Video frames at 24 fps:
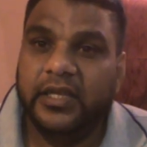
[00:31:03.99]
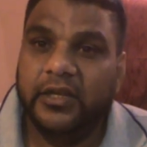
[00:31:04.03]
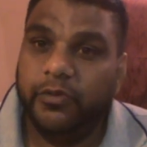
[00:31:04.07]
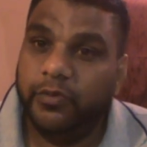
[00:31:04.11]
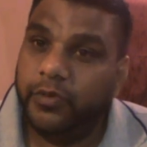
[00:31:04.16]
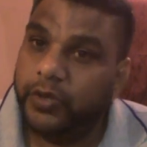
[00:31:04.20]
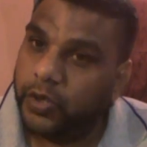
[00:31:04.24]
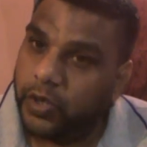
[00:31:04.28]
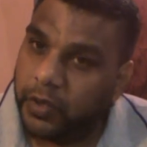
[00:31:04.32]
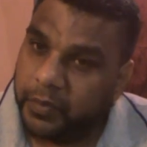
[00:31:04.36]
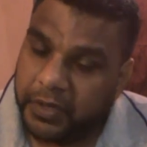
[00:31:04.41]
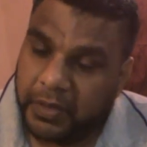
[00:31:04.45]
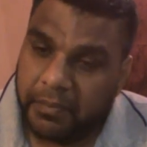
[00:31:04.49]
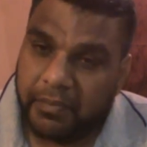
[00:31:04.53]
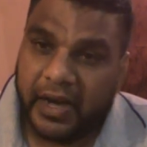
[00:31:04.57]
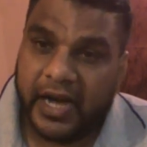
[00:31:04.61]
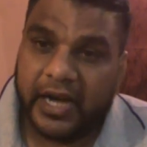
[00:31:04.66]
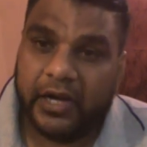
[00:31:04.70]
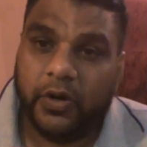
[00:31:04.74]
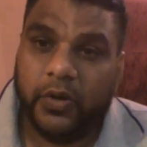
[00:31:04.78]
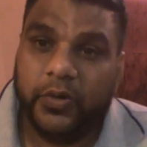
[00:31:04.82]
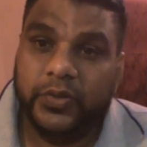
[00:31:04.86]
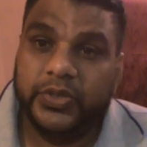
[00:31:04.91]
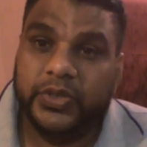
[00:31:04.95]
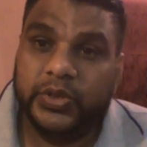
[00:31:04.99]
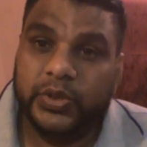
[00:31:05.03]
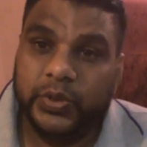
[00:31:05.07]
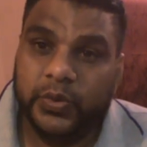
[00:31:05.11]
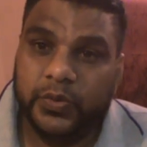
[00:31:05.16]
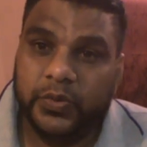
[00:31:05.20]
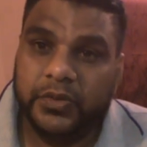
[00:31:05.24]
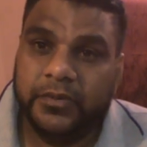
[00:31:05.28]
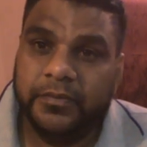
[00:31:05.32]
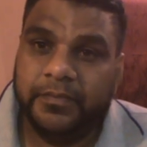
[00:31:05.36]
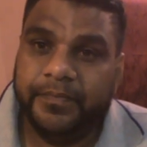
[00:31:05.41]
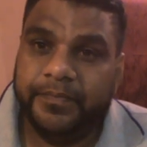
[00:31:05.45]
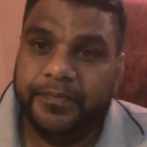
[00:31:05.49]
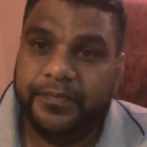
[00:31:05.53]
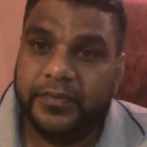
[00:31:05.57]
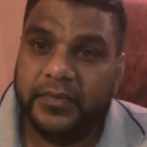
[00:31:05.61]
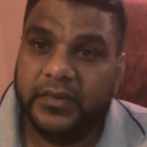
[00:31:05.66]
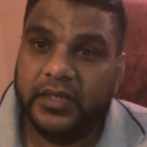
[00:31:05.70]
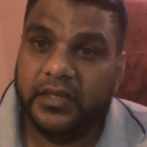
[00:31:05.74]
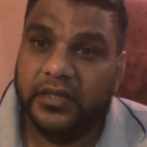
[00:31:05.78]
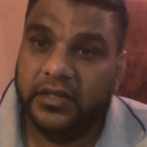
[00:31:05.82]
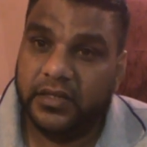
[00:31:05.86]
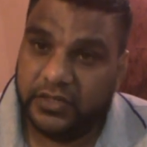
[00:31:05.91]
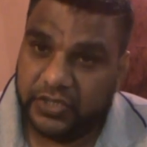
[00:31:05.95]
We will be back out soon.
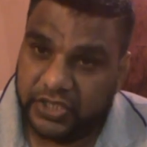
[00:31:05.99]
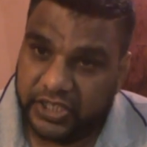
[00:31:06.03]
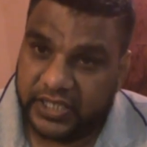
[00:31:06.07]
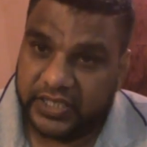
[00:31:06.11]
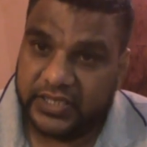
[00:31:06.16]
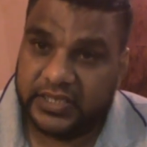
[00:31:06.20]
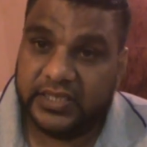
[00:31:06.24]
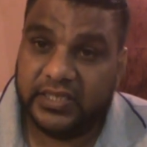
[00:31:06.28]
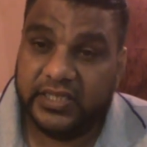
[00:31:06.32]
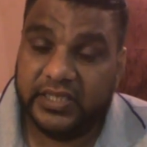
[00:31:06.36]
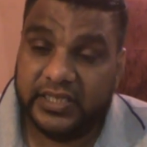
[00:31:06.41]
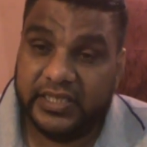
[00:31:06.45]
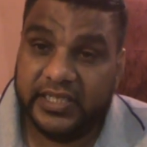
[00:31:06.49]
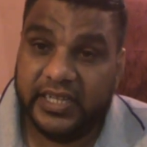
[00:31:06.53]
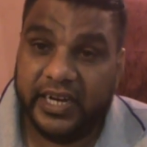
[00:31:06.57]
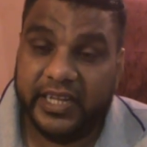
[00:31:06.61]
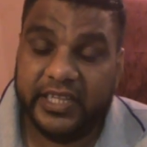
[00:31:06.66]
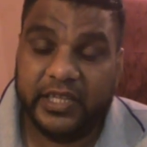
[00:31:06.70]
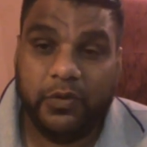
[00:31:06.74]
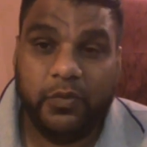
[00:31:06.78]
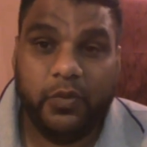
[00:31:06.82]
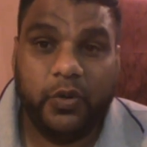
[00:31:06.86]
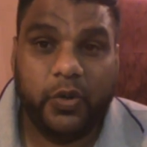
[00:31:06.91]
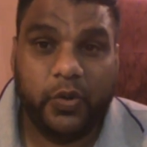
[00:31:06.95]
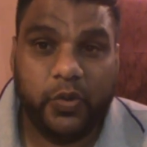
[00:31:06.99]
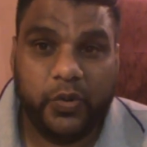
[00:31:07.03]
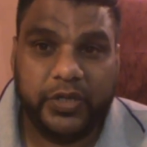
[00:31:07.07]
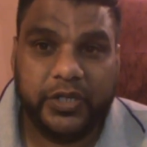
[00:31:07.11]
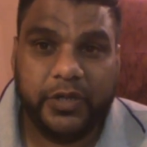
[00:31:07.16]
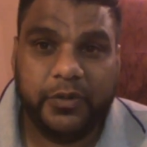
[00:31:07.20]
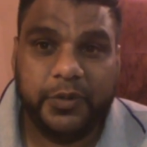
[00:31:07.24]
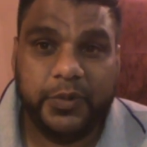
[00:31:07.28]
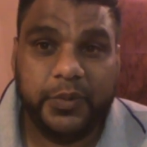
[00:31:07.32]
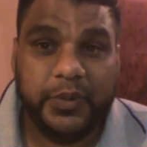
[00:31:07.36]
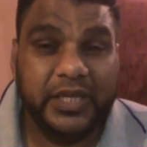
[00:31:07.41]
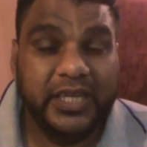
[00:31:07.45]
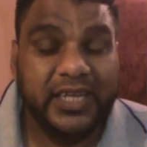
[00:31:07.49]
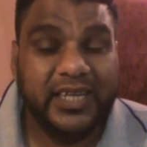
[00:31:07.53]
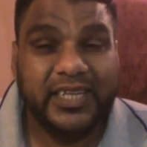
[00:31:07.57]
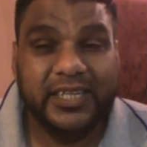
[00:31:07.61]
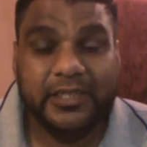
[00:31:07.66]
Just telling you what going on with me.